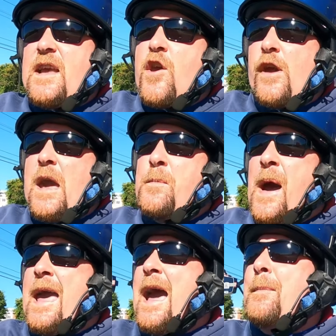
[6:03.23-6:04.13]
say you can't
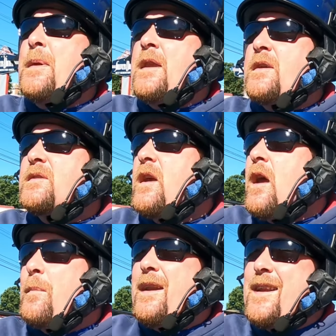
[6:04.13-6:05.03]
buy happiness,
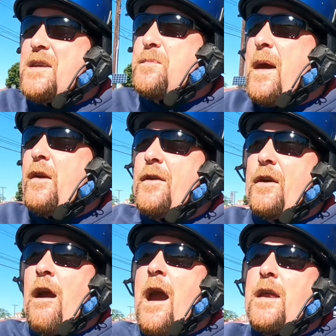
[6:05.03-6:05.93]
but it is better
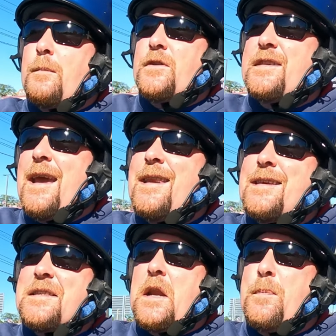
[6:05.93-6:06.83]
to cry in a
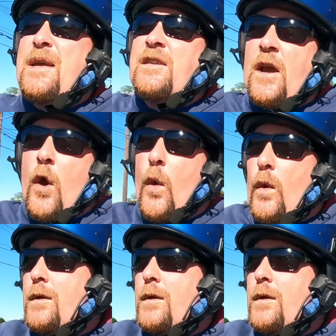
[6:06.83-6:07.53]
Mercedes than a Pinto.